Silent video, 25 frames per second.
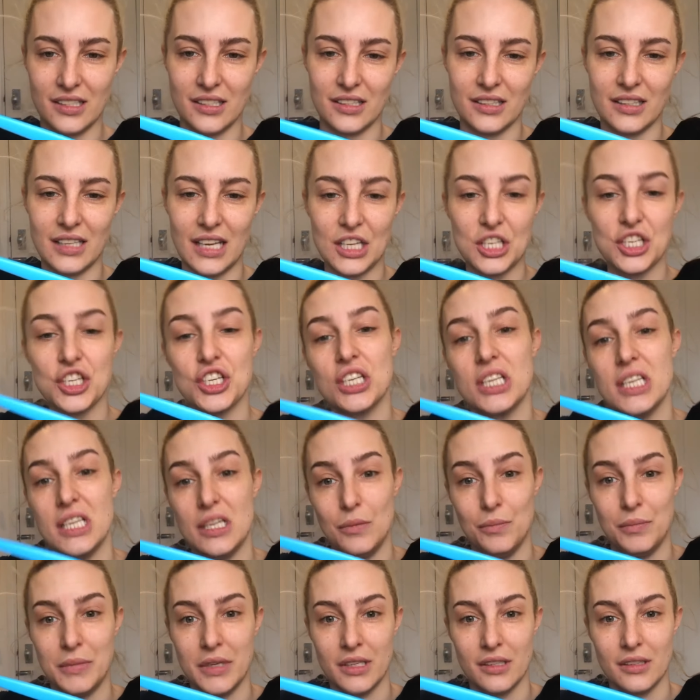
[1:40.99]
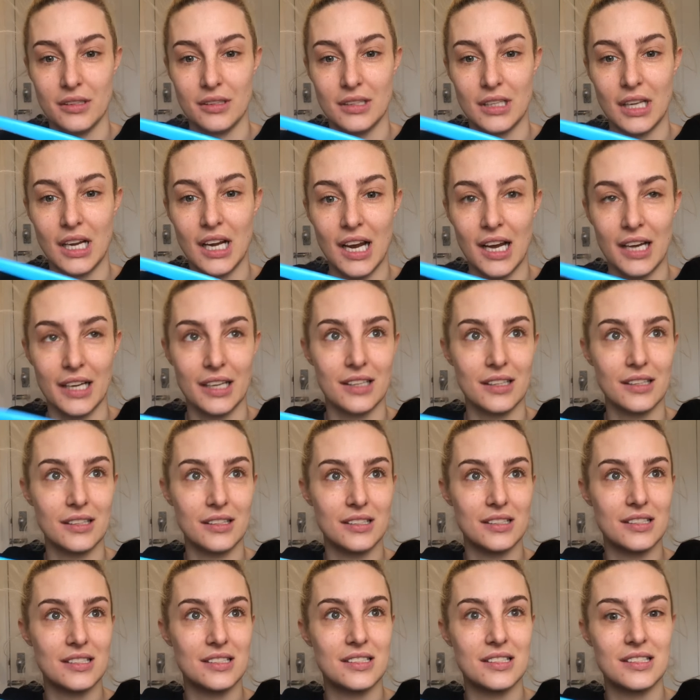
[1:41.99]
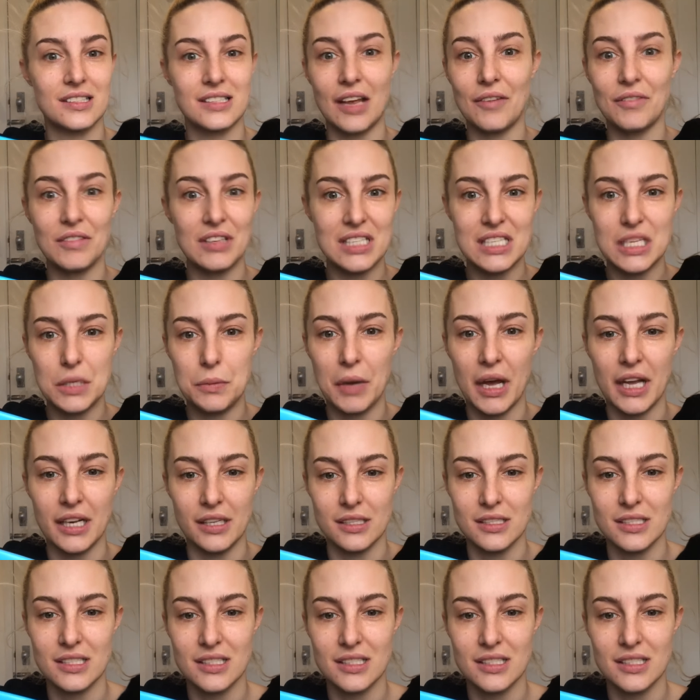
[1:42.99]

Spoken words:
They're cheap. They're like 70 pence,